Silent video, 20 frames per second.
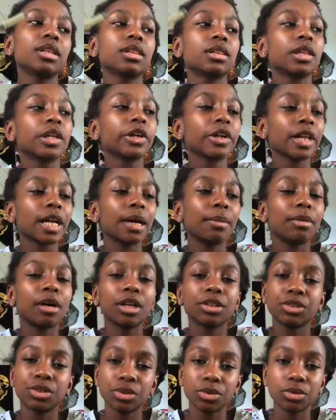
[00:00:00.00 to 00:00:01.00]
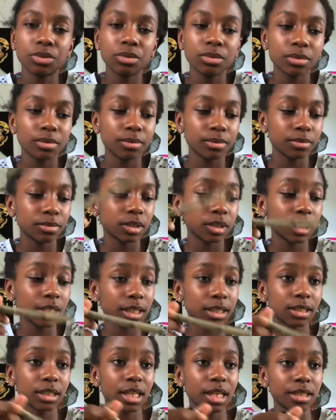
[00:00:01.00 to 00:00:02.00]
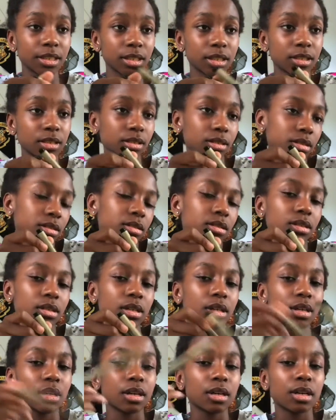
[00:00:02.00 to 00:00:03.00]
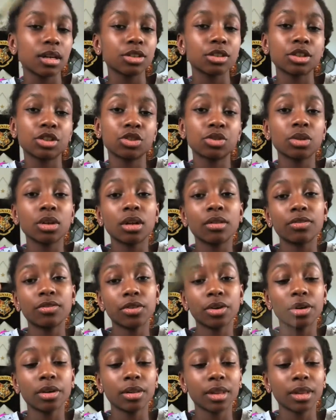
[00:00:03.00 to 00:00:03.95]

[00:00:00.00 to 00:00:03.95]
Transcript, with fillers: Literally, I bought two six sizes. It's twelve for